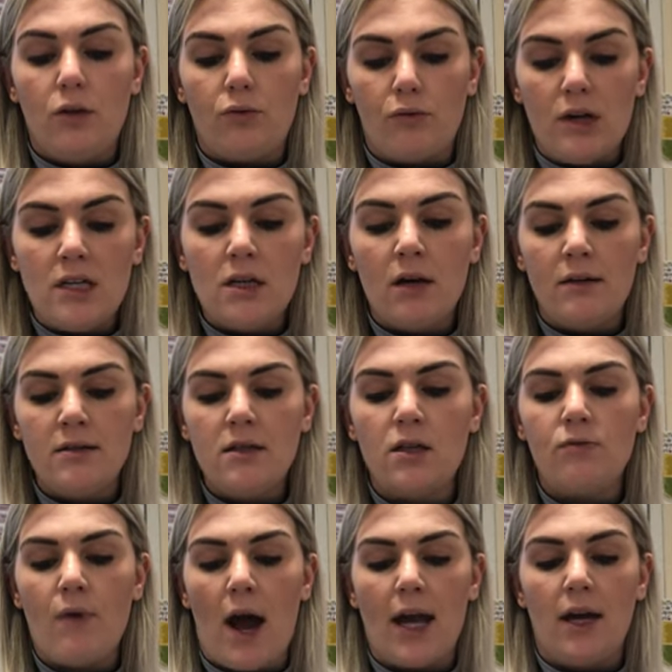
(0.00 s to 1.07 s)
Three turns
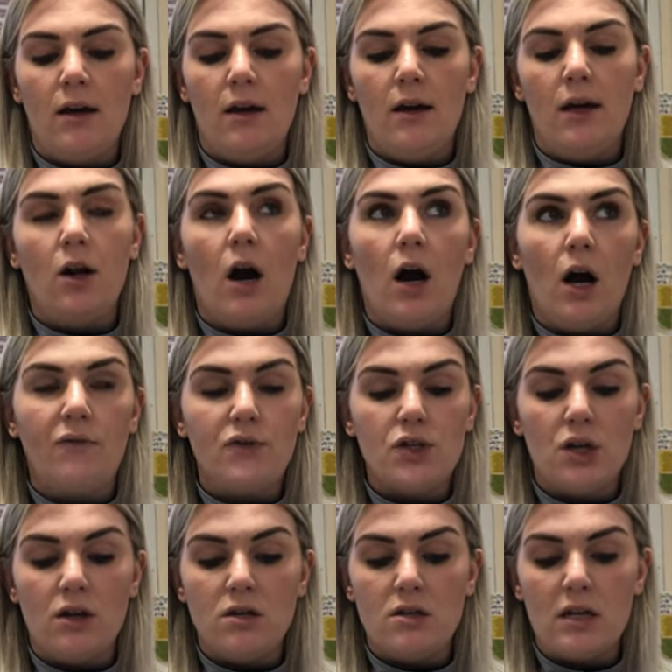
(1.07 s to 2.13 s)
to the right and half a
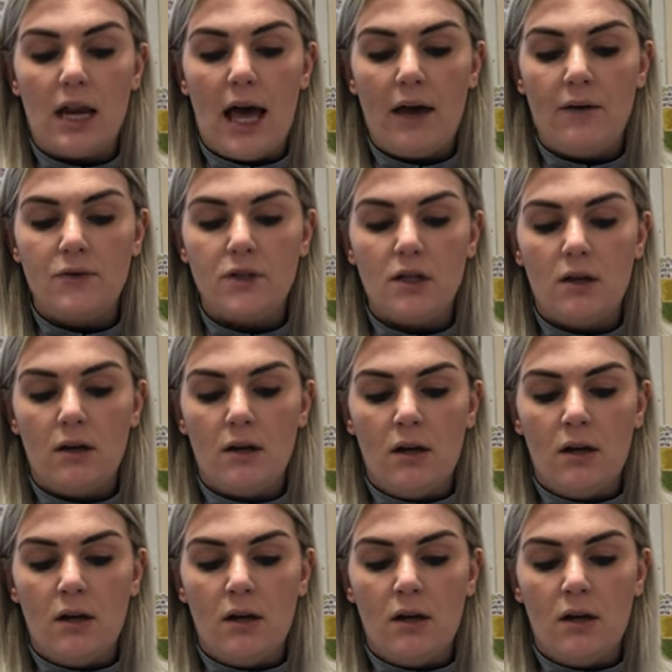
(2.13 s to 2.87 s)
turn to the left.